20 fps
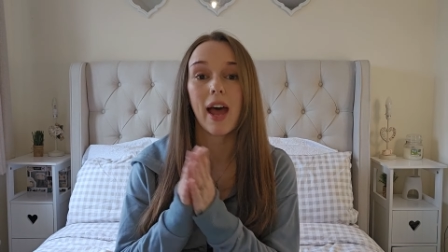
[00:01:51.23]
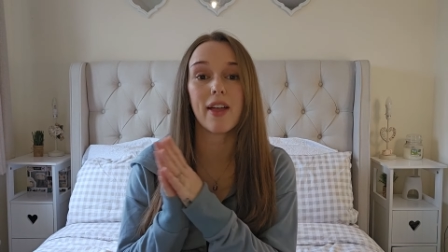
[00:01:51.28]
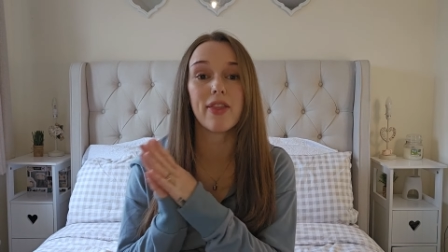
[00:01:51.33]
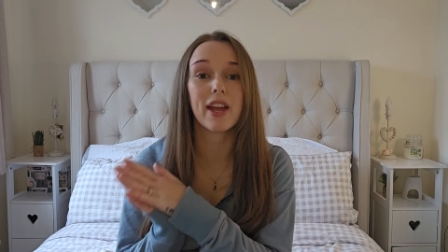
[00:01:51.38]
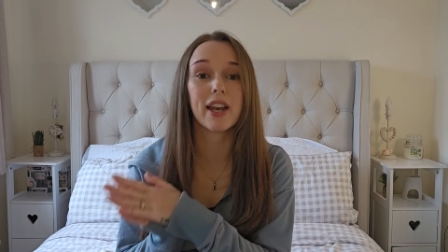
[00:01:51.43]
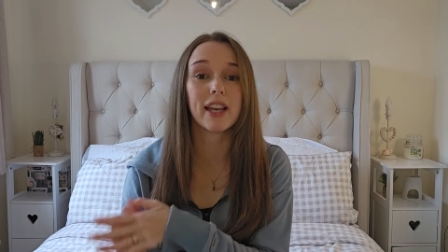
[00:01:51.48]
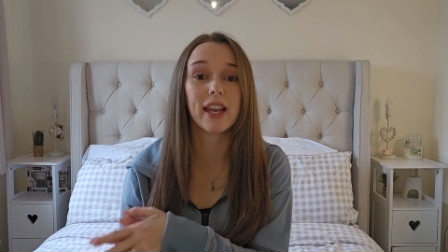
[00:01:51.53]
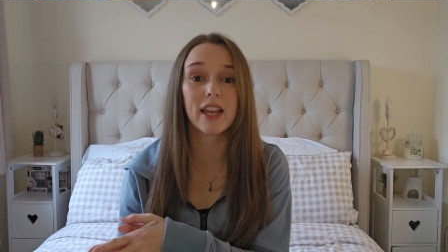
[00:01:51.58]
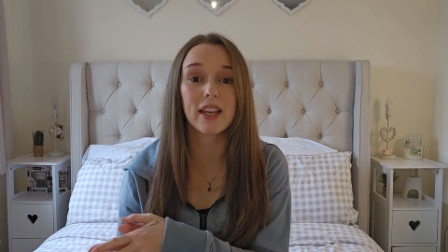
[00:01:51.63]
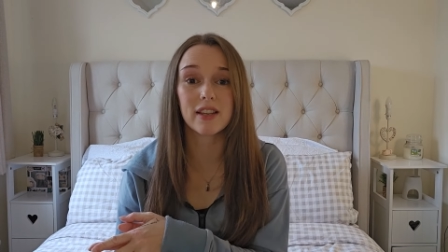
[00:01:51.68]
and
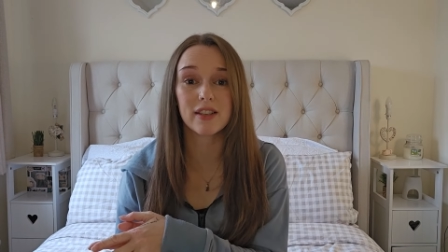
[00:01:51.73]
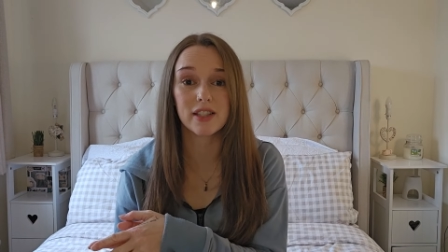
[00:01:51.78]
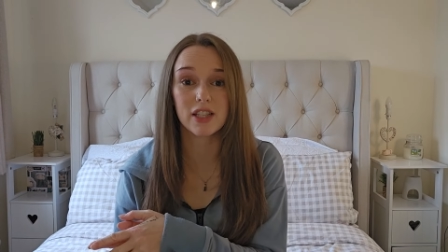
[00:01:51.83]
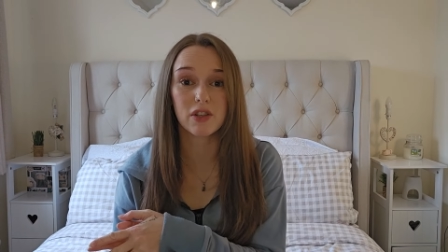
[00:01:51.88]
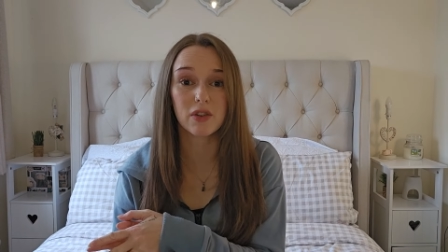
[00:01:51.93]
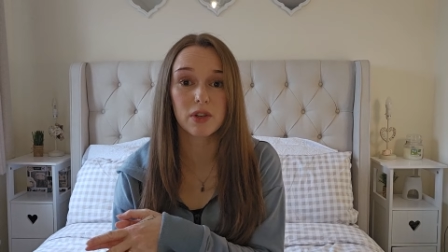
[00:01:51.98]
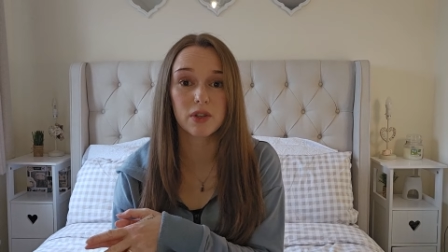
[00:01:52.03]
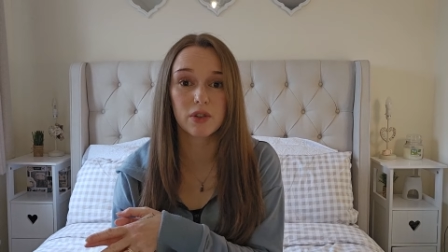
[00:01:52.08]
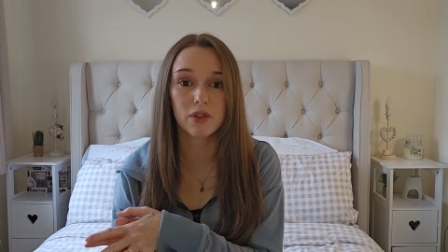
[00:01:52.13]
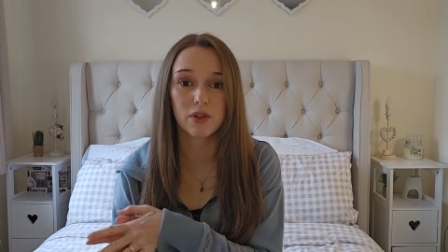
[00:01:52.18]
then get your
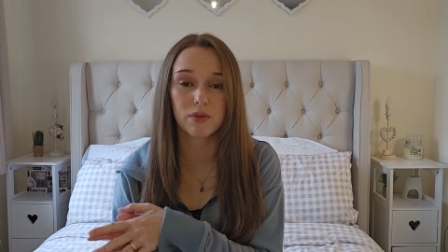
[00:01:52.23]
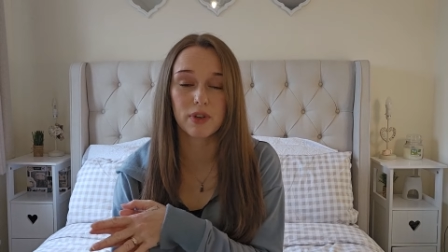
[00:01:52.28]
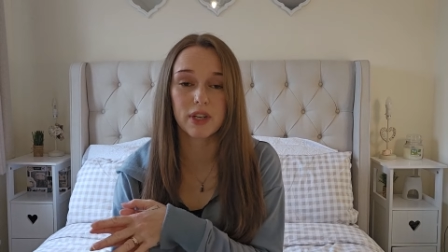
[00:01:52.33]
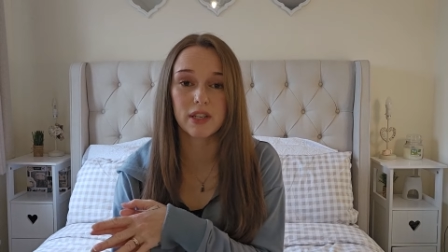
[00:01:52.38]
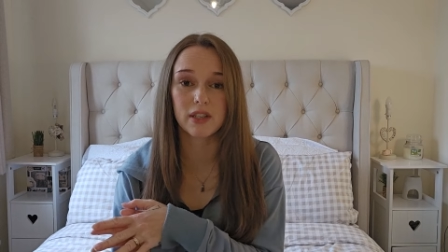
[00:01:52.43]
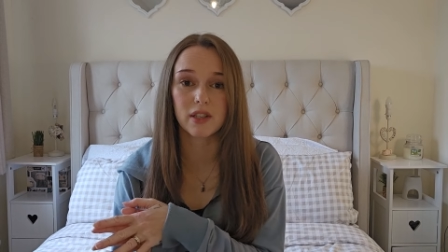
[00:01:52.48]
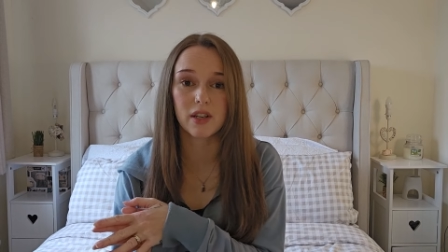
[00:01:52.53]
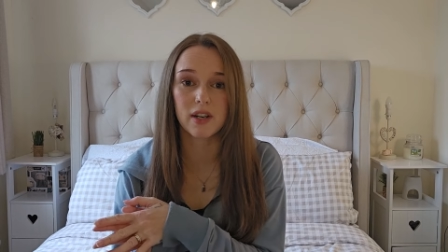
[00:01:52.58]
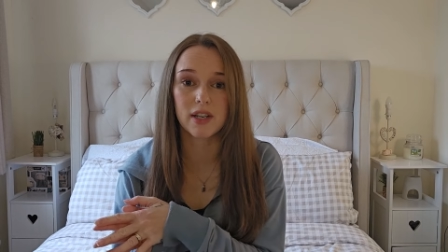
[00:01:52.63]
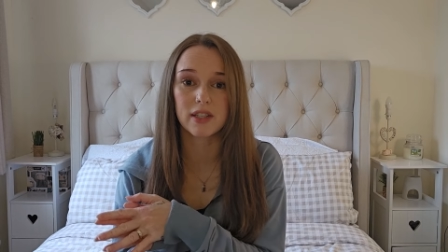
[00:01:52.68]
0 to 3
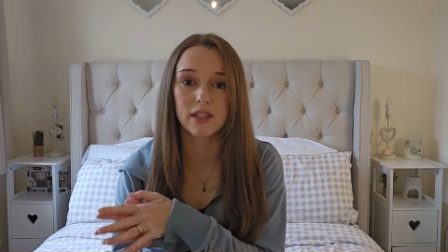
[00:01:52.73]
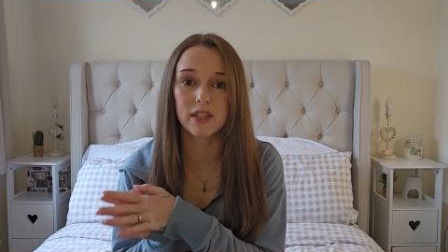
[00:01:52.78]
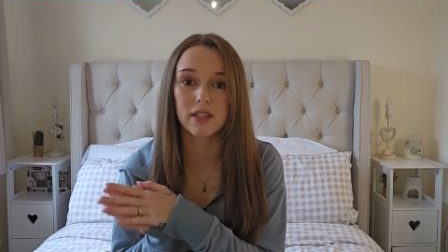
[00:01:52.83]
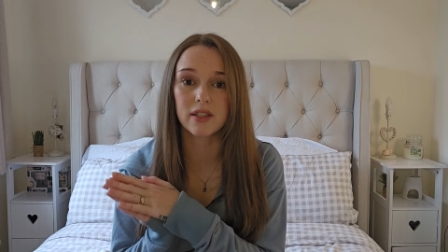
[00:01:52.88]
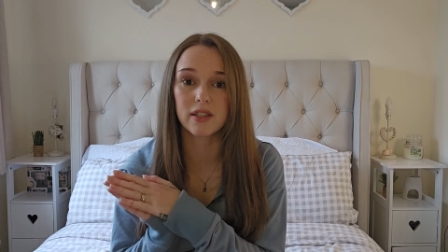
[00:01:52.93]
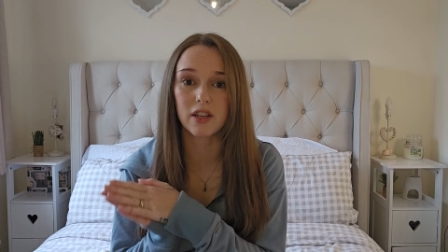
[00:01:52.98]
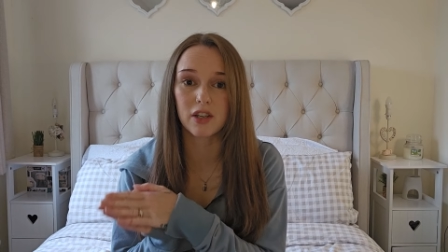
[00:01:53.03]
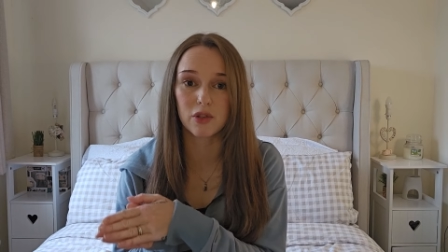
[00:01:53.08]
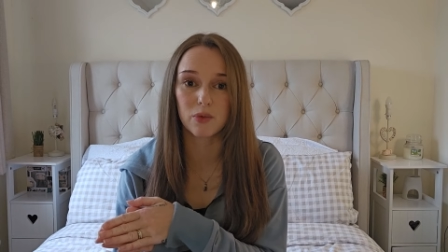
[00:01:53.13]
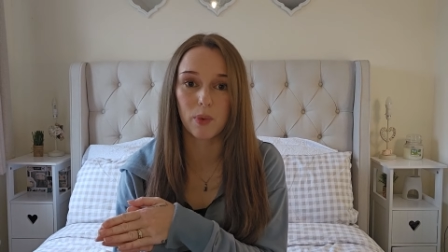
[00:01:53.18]

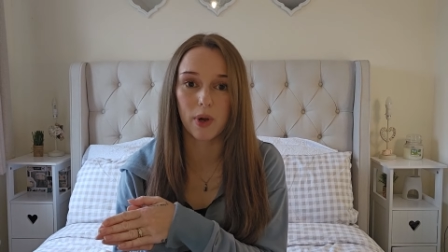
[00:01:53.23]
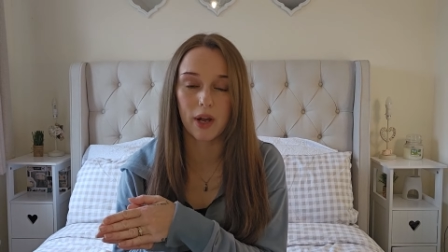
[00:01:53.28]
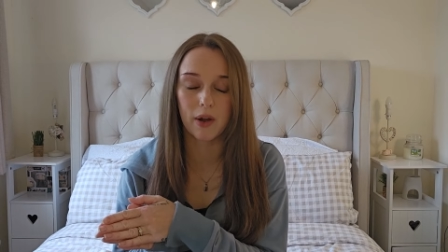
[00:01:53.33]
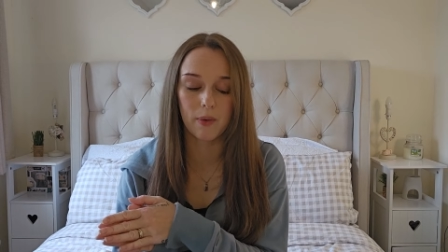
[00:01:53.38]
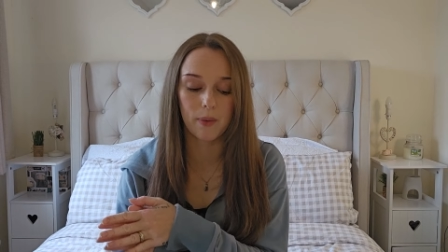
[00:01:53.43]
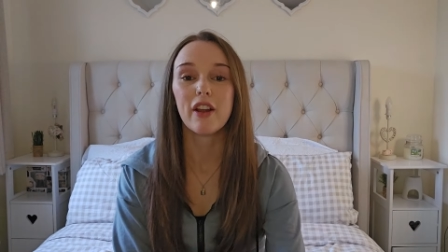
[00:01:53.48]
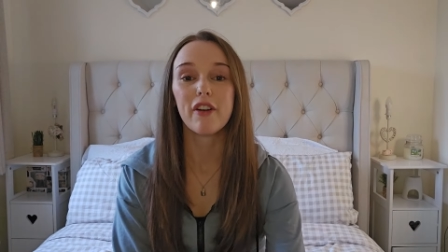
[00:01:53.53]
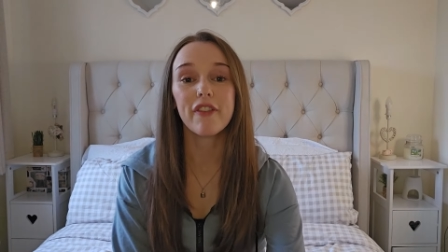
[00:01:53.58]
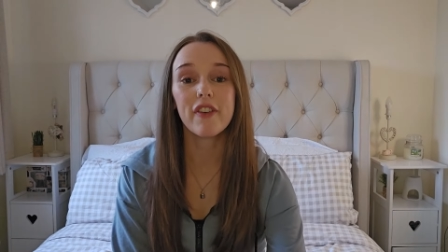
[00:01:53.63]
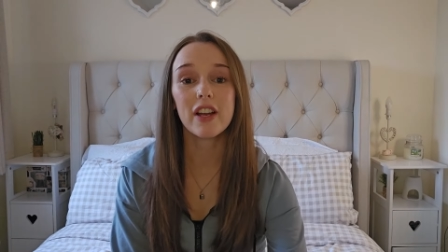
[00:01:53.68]
sizes as
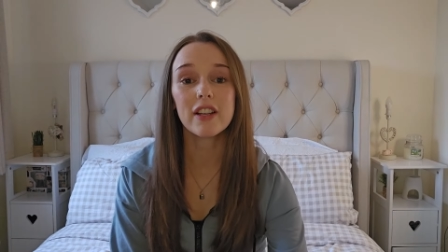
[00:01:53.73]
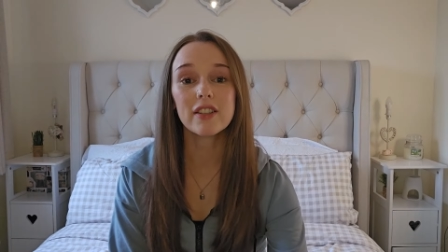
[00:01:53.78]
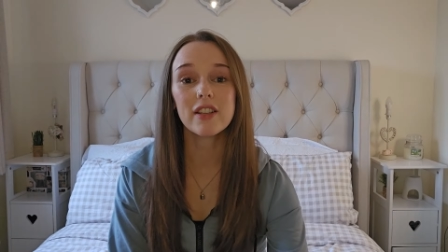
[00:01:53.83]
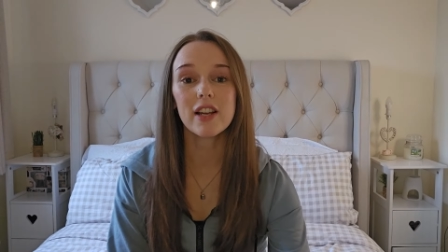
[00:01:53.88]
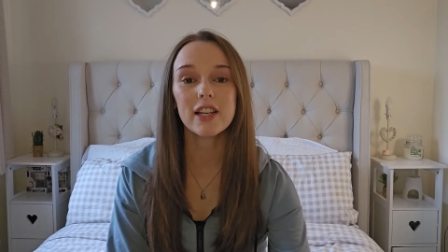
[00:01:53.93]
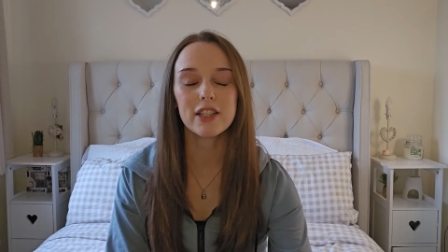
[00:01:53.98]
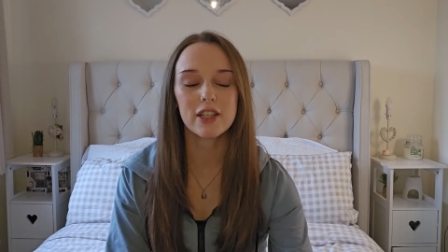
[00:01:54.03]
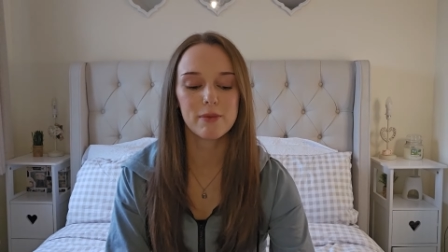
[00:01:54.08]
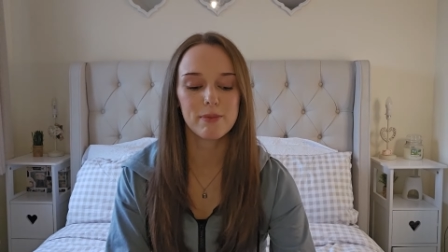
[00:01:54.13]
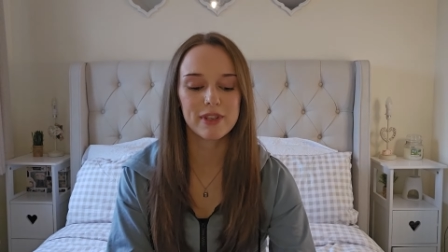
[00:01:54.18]
well. Now, first
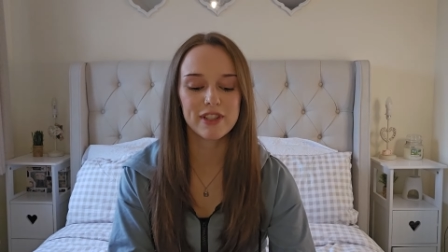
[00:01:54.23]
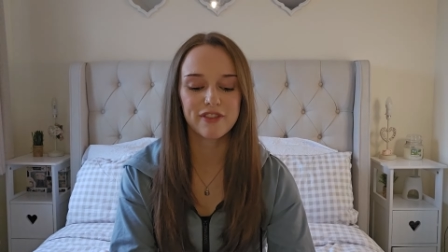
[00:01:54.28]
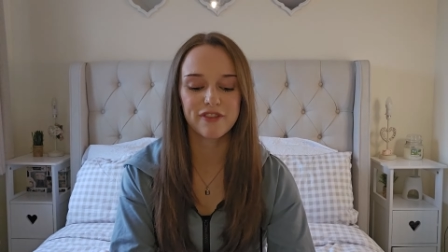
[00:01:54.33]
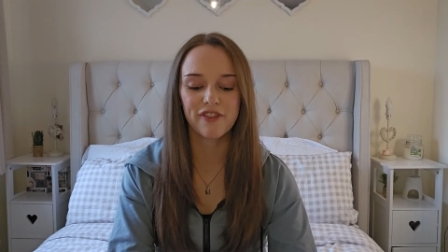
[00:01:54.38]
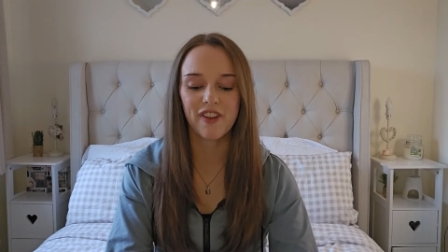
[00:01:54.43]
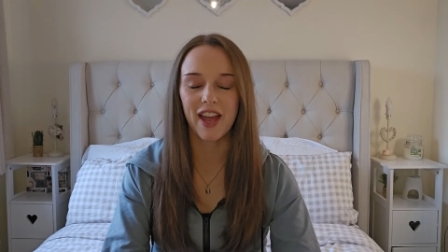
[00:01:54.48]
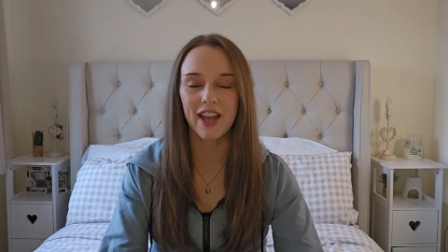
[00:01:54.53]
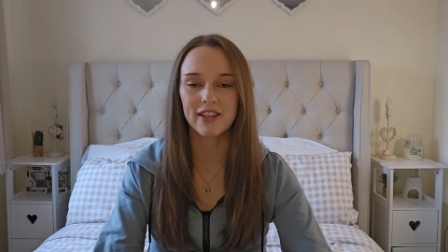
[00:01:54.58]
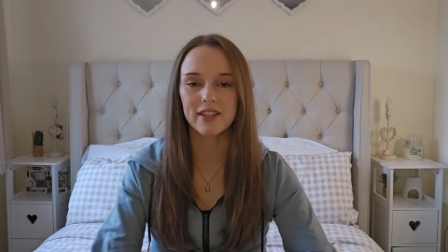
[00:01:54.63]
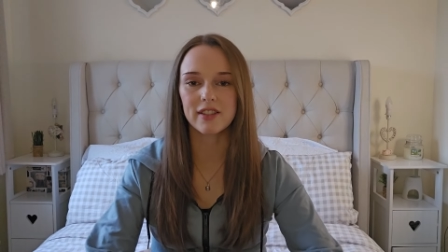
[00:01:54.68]
item is
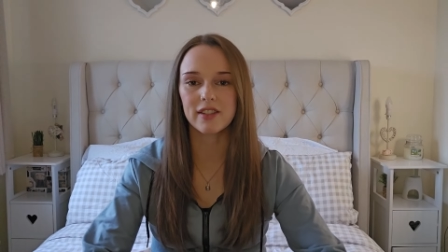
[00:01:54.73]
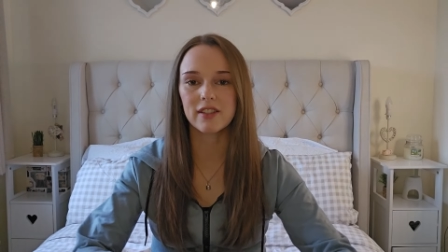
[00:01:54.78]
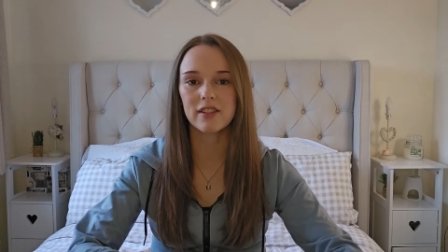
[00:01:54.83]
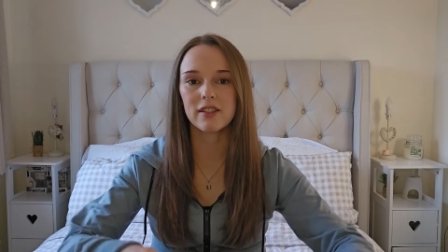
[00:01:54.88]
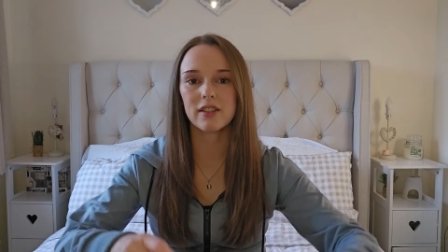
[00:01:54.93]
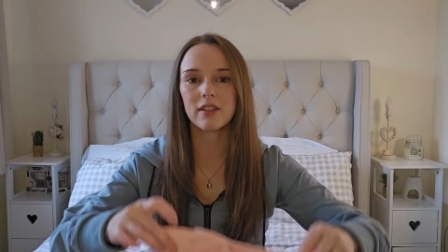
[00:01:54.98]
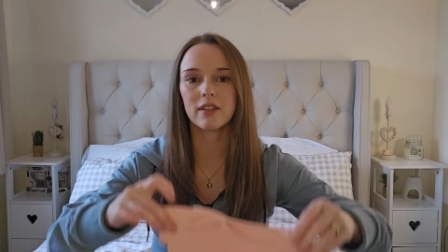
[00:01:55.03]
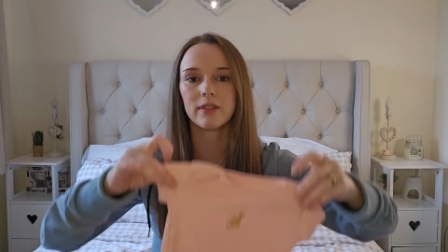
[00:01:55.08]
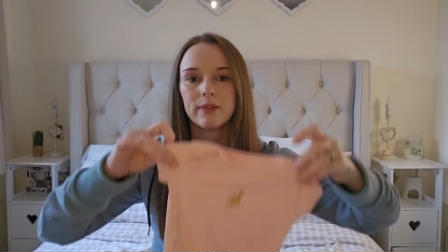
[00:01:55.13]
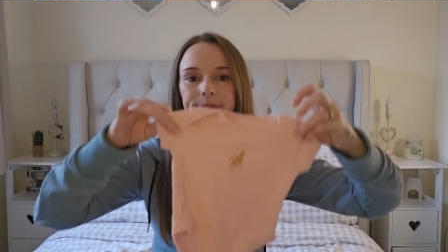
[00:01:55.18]
vests.